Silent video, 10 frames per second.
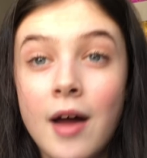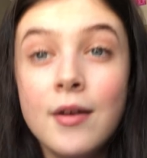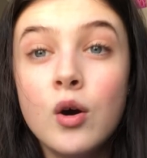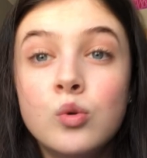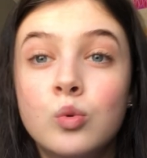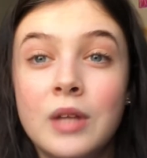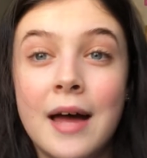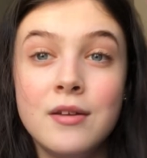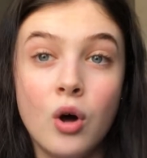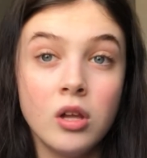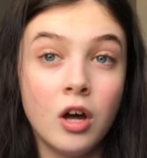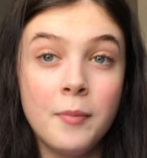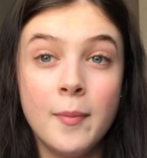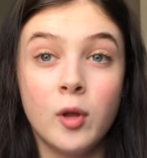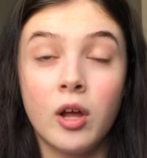know that not a lot of
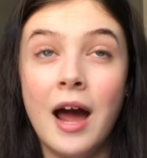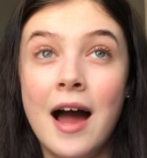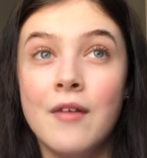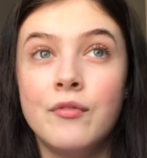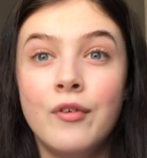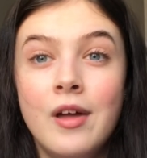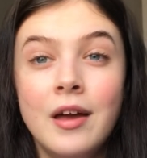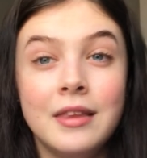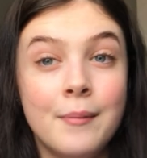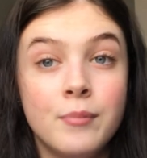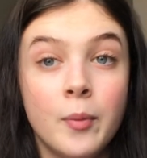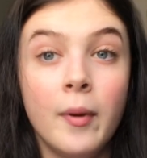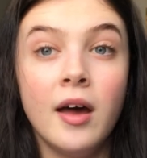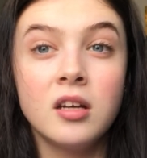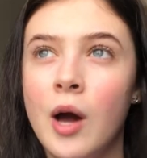people are going to have them
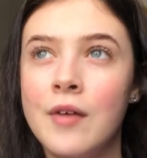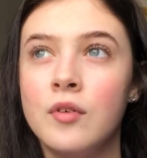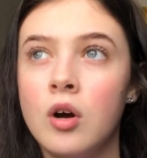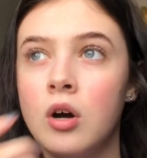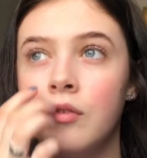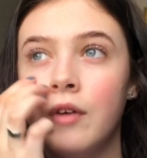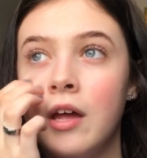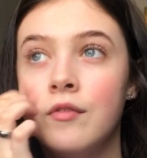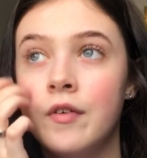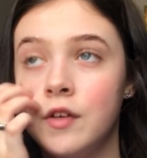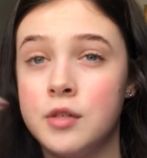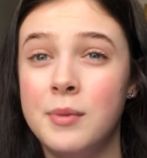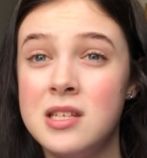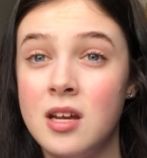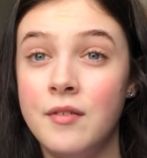prepared. If you haven't got like revision
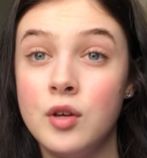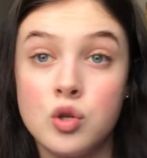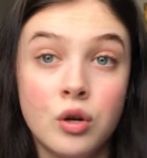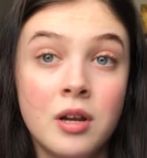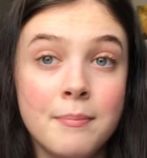materials already